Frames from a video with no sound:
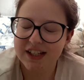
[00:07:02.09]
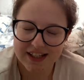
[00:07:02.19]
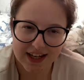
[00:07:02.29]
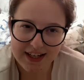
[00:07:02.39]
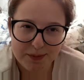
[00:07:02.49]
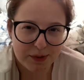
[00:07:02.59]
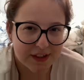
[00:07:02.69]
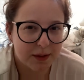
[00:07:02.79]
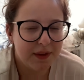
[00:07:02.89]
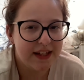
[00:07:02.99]
did, but
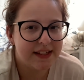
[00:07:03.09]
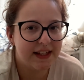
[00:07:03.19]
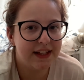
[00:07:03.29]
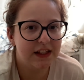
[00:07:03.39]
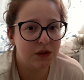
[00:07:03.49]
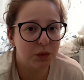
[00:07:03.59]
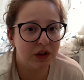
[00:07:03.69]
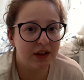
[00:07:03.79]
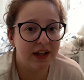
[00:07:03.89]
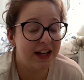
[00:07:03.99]
some of these things
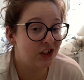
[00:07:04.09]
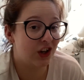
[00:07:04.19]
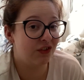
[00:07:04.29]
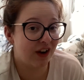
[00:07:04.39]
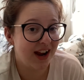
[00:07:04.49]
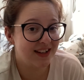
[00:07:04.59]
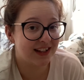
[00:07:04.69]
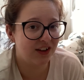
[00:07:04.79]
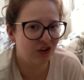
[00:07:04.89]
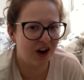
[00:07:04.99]
were indirect
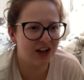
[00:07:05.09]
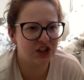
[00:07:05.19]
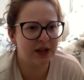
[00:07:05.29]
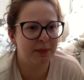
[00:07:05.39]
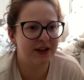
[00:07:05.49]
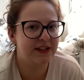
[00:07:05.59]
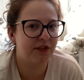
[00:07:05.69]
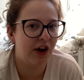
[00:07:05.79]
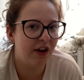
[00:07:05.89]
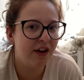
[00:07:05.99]
and not actually because of
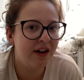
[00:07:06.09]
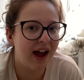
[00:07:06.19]
her,